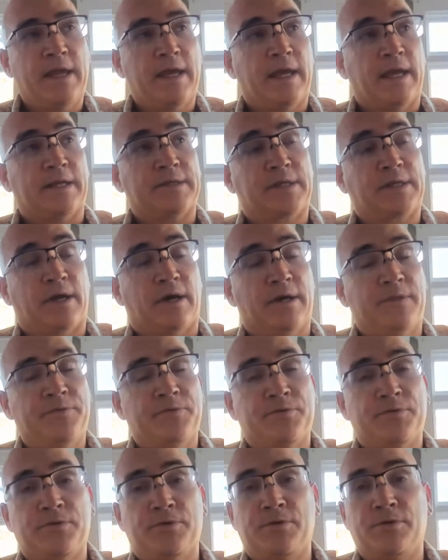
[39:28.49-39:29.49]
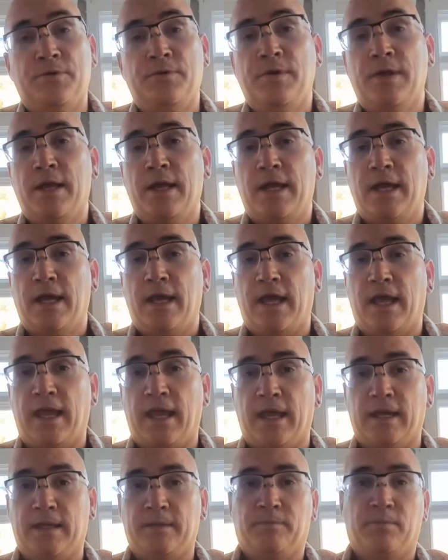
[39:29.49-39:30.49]
has gone through
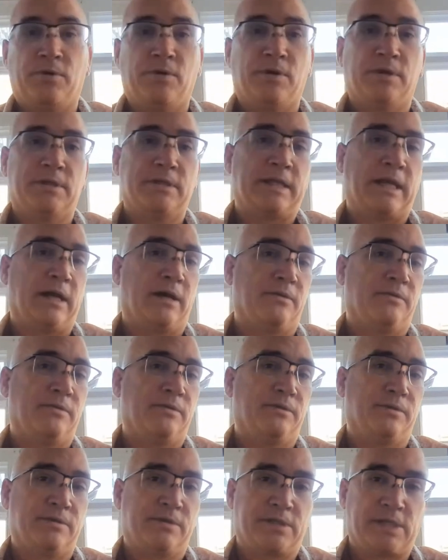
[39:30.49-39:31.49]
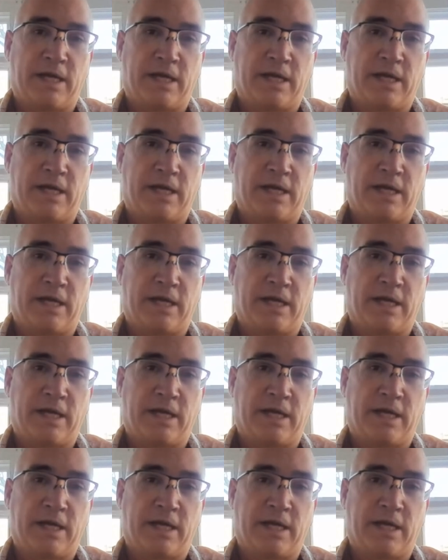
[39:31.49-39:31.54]
and put down